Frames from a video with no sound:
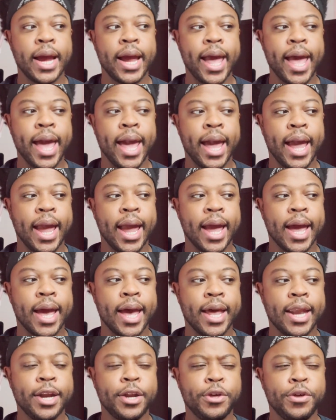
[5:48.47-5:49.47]

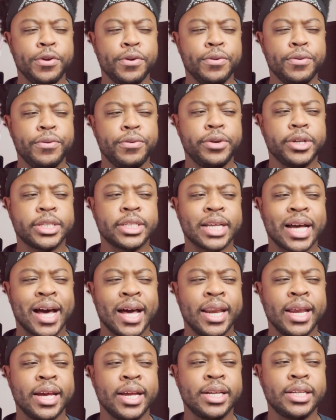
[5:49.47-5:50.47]
and you
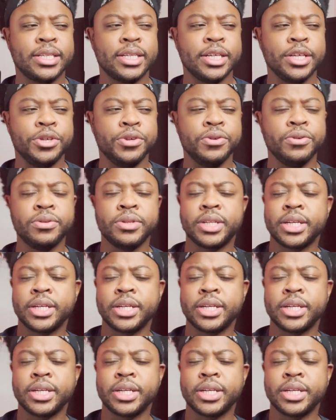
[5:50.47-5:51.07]
decided to use